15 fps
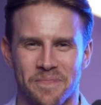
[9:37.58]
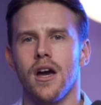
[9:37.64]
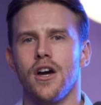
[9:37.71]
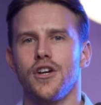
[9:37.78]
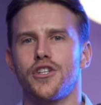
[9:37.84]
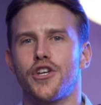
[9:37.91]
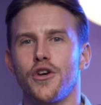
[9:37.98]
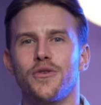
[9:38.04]

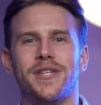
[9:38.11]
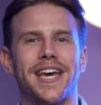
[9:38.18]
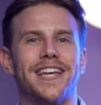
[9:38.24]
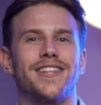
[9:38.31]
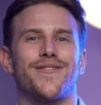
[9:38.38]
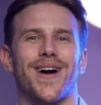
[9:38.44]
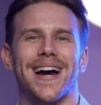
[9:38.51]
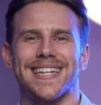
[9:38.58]
Choosing
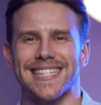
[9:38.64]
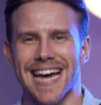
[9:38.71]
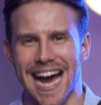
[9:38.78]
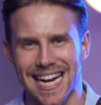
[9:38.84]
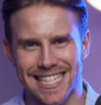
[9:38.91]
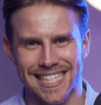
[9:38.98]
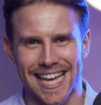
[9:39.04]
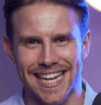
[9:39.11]
the right
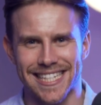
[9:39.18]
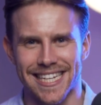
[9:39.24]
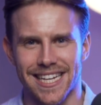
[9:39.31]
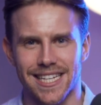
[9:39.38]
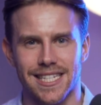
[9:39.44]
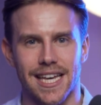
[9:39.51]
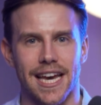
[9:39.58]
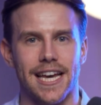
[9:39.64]
tax
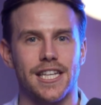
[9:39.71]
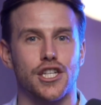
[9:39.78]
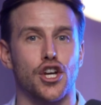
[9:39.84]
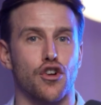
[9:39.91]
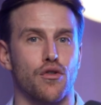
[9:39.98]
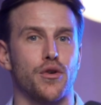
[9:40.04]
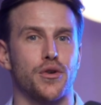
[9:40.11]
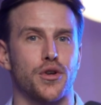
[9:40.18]
status is
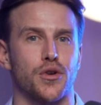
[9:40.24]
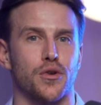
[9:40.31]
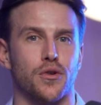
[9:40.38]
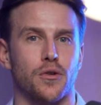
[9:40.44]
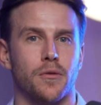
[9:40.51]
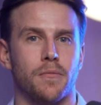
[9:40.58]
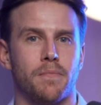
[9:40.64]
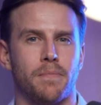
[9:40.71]
crucial,
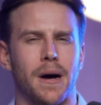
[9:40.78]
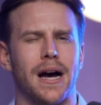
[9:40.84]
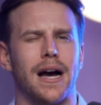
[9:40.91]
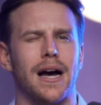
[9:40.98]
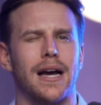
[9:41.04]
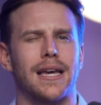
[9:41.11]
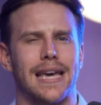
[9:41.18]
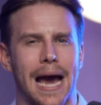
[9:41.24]
but
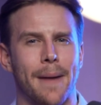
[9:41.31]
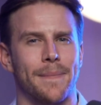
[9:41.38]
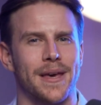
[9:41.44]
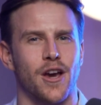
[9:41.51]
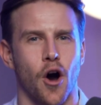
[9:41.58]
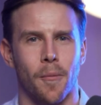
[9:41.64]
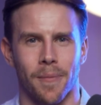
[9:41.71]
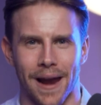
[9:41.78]
can be
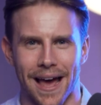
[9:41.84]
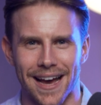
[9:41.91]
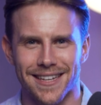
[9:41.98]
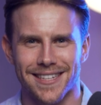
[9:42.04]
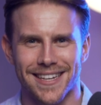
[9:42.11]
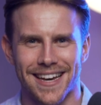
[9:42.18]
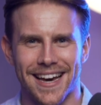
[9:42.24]
complex.